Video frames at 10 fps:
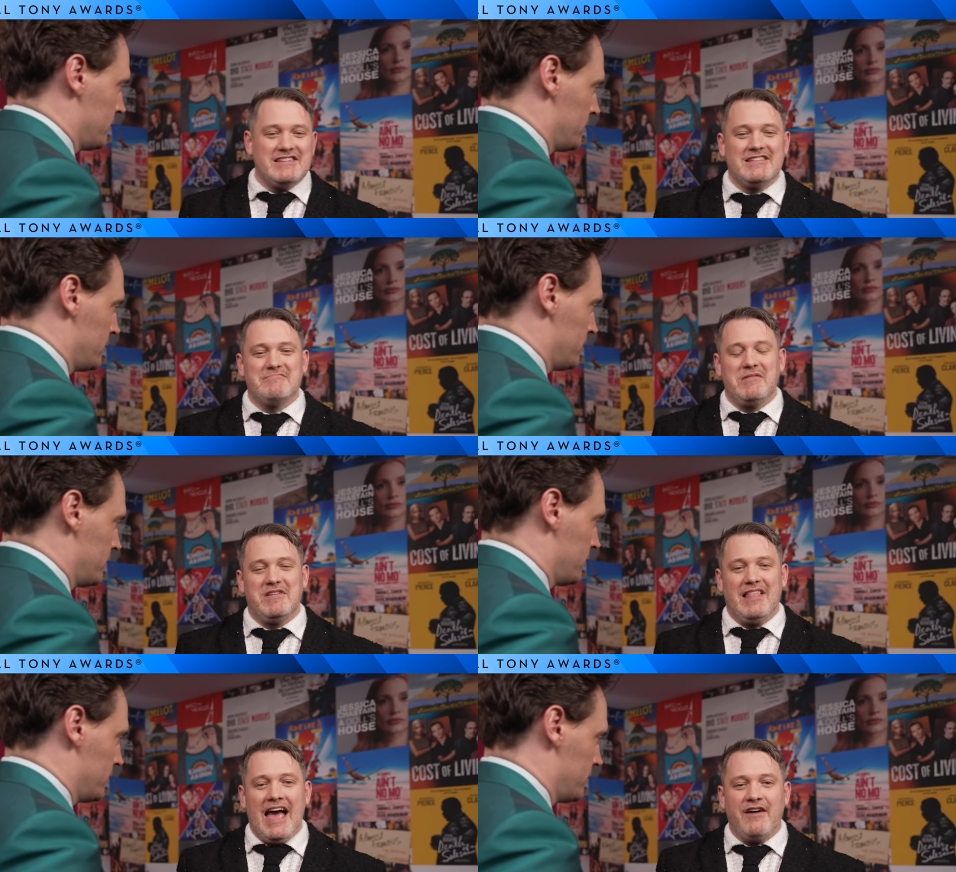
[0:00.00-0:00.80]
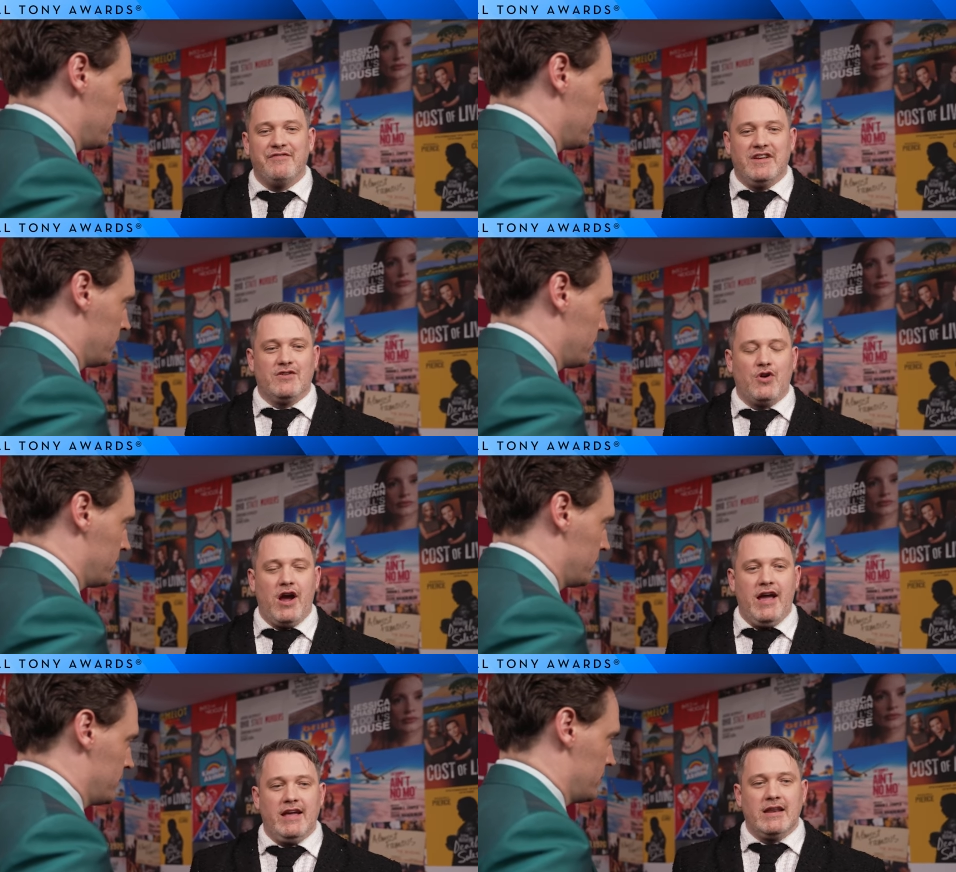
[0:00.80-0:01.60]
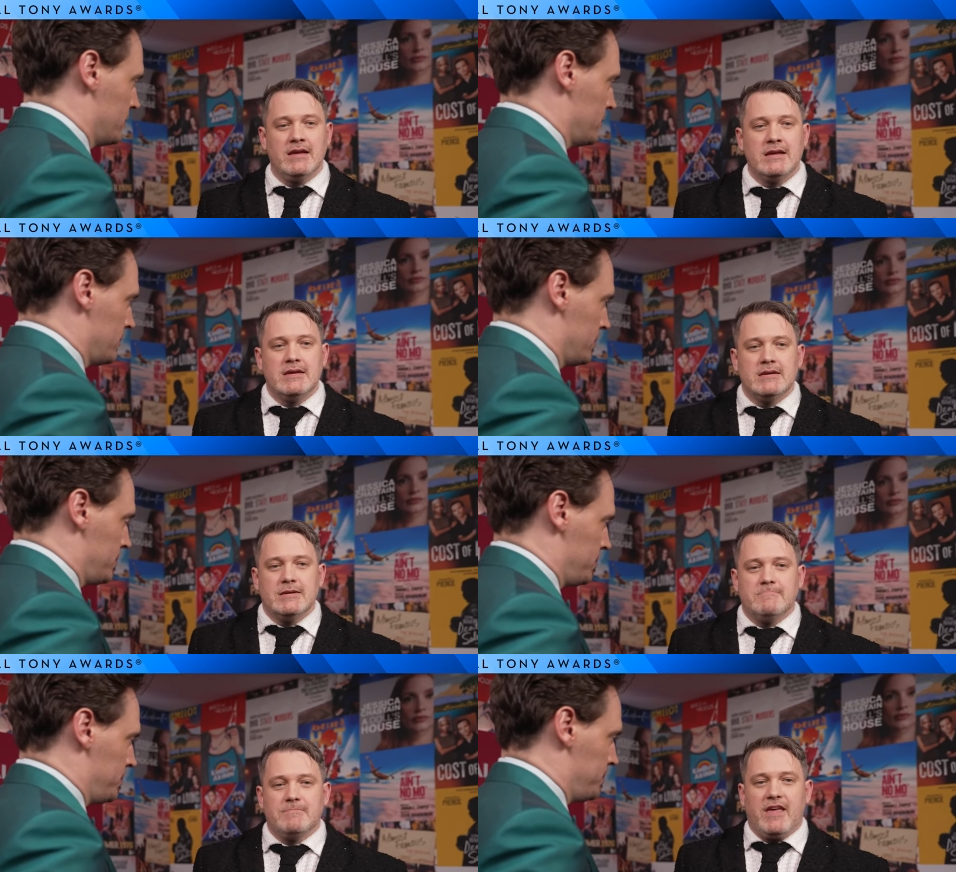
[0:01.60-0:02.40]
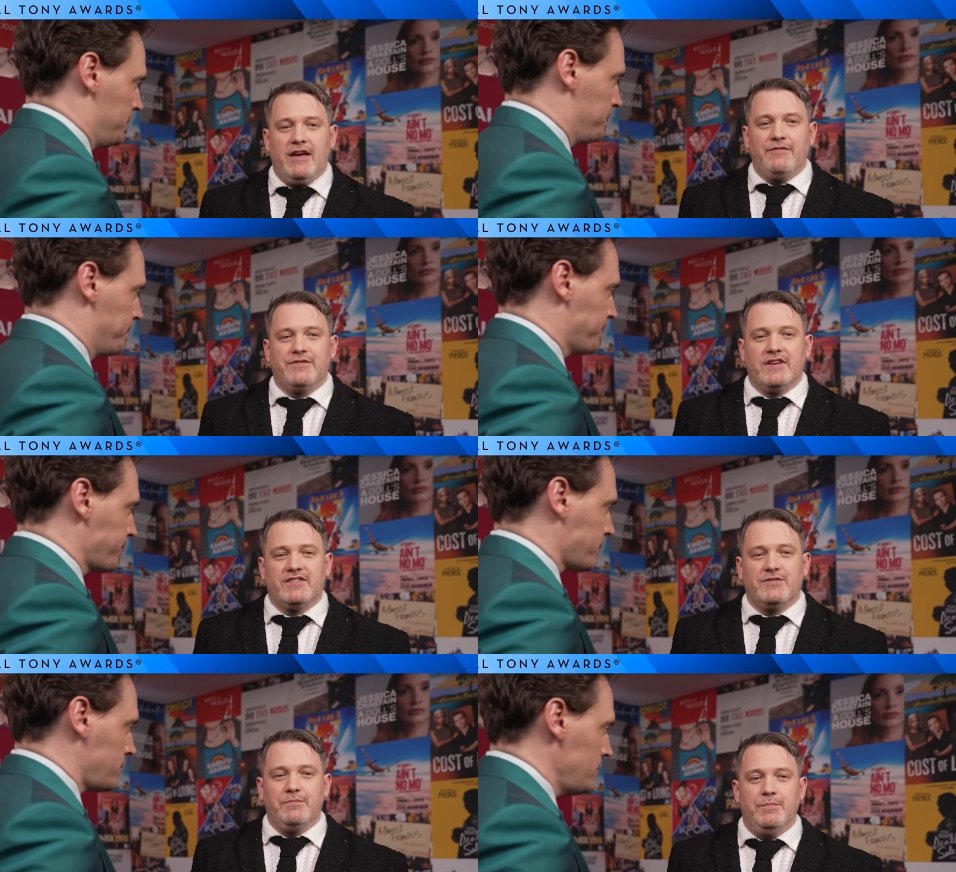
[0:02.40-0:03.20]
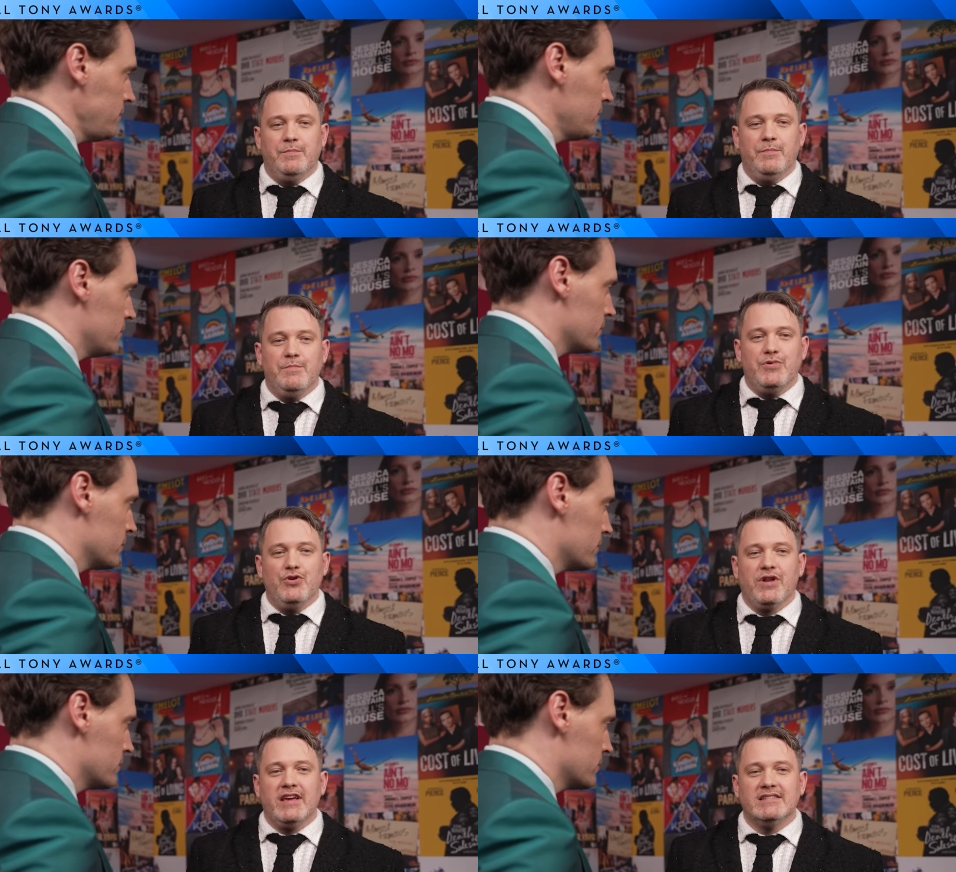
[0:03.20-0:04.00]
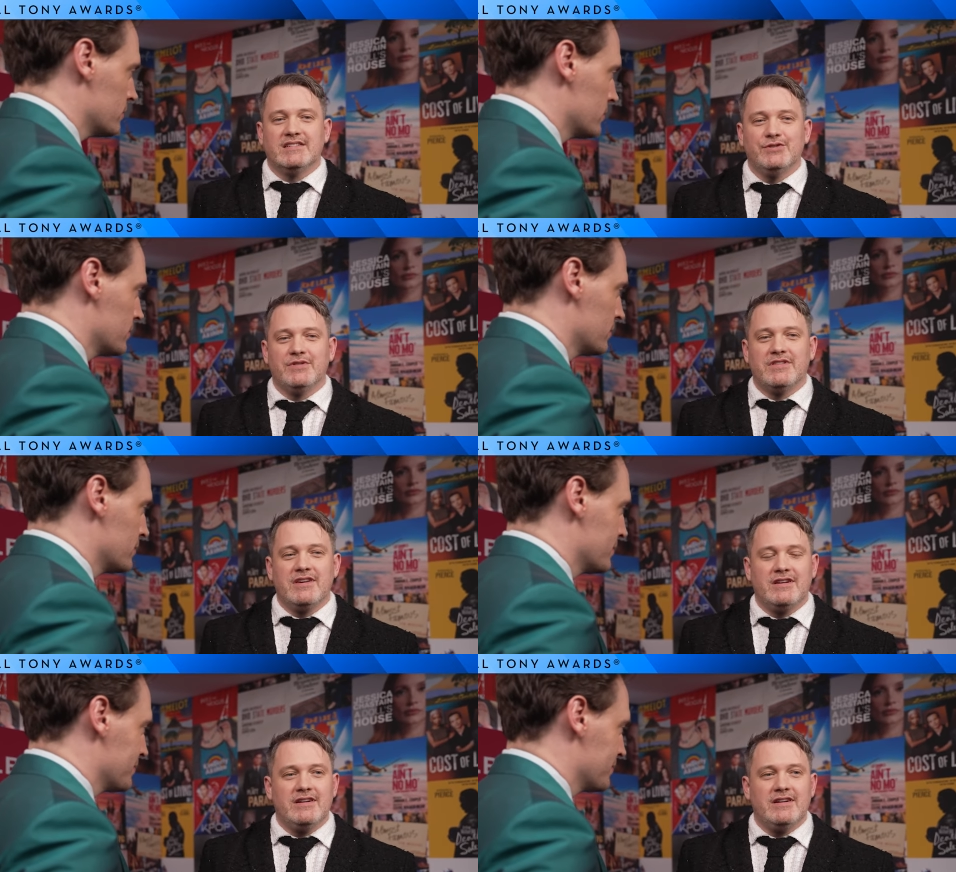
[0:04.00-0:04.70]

Speaker 1: and made me laugh and cry and gave such beauty to the theater.